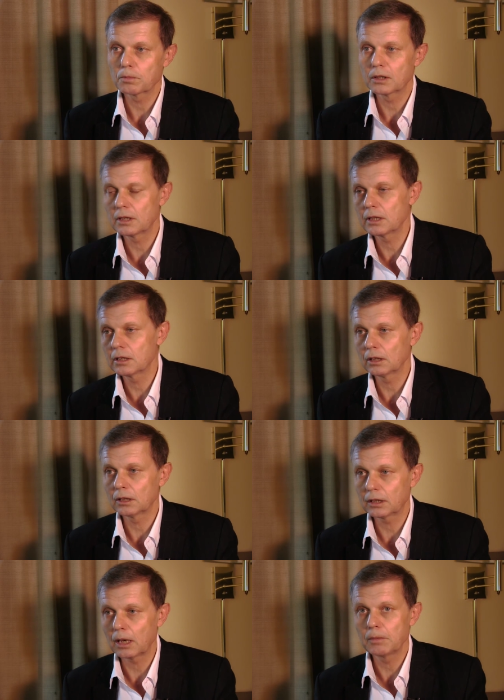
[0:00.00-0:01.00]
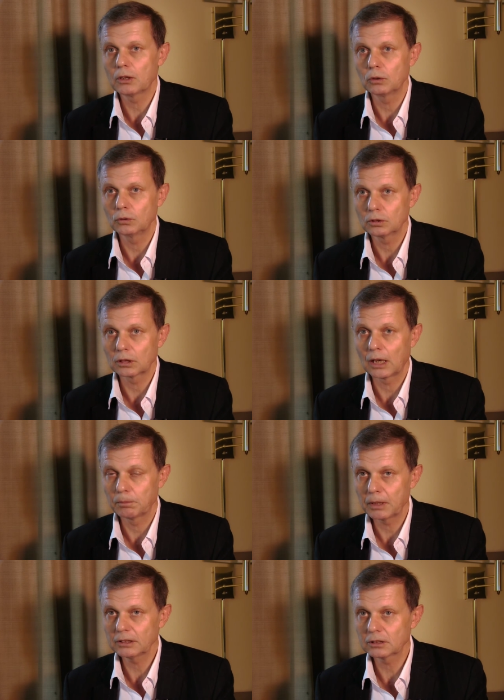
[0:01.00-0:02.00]
particularly chemicals
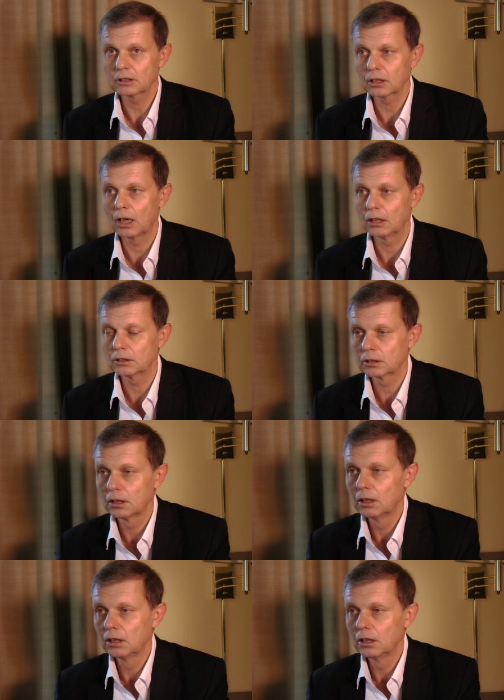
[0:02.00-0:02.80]
and pesticides.